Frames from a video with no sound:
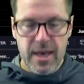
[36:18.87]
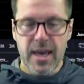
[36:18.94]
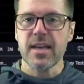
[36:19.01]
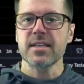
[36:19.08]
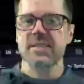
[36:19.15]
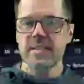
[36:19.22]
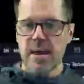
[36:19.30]

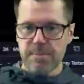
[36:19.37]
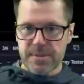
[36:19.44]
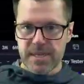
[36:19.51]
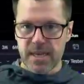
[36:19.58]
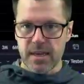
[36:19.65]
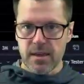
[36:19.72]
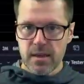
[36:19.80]

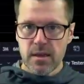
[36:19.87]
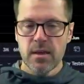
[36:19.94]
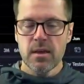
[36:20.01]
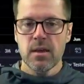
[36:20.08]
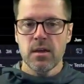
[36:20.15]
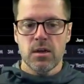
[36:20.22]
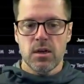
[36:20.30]
accepting
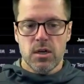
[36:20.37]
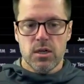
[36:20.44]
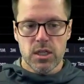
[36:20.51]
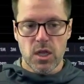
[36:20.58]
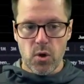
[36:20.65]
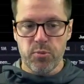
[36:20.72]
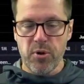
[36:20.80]

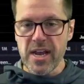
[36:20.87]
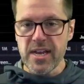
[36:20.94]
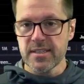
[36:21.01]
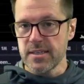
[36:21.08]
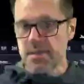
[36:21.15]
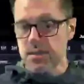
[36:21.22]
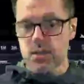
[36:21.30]
lower
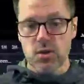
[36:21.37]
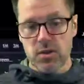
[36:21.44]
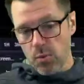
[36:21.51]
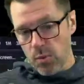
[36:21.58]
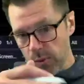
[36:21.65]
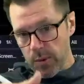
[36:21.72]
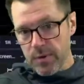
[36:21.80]
prices. So
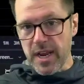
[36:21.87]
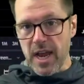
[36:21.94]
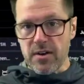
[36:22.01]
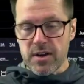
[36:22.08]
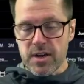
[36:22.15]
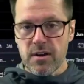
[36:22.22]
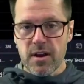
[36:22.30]
when we were
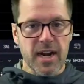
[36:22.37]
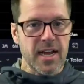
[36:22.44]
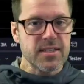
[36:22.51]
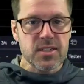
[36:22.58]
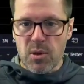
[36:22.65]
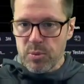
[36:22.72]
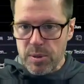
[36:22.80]
down here and I
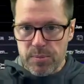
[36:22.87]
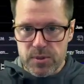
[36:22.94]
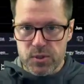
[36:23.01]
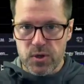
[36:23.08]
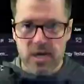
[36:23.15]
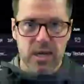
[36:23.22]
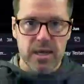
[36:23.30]
saw people
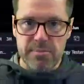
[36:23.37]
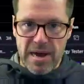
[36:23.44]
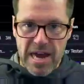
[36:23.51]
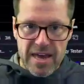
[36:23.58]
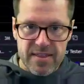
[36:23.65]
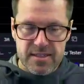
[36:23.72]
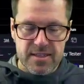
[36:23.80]
trying to
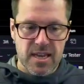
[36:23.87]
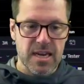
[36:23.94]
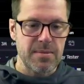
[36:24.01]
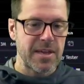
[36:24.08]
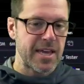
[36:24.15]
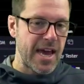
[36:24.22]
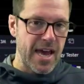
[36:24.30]
buy this thing, and
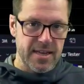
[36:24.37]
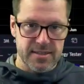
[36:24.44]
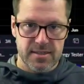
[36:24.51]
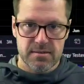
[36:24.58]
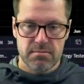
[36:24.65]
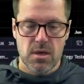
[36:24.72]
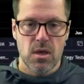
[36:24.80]
I'm like,
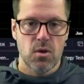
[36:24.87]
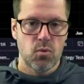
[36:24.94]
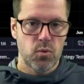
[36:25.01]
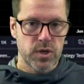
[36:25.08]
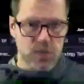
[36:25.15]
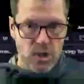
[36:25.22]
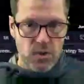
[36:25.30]
guys,
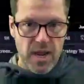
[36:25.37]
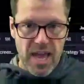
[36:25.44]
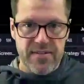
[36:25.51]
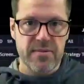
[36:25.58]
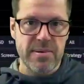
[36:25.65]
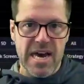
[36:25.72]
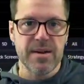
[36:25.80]
we don't
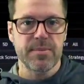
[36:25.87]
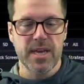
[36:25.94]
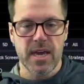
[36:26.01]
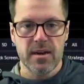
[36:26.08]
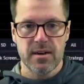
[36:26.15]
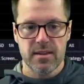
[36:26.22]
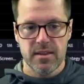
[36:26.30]
have a bottom
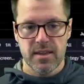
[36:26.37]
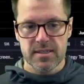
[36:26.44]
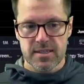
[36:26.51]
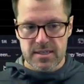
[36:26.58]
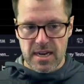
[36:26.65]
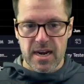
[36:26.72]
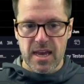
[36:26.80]
yet. This
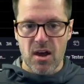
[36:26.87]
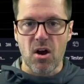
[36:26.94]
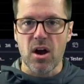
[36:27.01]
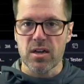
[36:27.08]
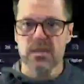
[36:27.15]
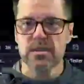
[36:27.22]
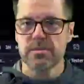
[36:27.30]
is not how
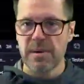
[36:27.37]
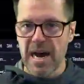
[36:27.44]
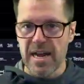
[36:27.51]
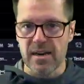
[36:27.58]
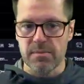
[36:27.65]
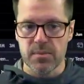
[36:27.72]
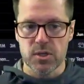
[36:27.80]
auctions
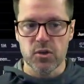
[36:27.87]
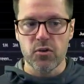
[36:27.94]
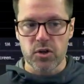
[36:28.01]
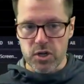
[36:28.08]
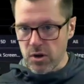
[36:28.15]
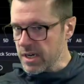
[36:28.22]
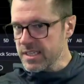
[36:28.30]
bottom.
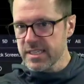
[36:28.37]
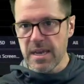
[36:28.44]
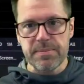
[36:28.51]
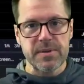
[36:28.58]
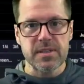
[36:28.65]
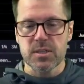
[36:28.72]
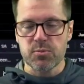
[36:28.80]
You're
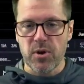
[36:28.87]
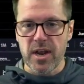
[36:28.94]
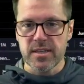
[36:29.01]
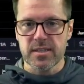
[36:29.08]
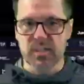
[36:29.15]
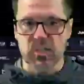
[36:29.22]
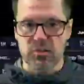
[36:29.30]
accepting these
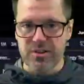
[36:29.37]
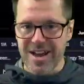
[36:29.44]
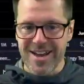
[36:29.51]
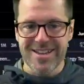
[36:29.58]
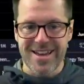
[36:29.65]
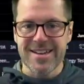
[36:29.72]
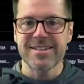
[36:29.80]
prices. You're
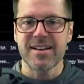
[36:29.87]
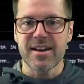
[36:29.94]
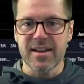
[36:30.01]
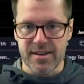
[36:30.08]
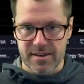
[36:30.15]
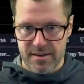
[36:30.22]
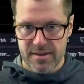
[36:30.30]
not yet
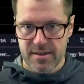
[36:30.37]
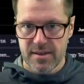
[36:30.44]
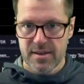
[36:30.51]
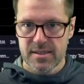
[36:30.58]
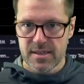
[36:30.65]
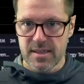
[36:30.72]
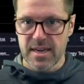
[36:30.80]
done
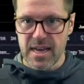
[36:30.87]
to the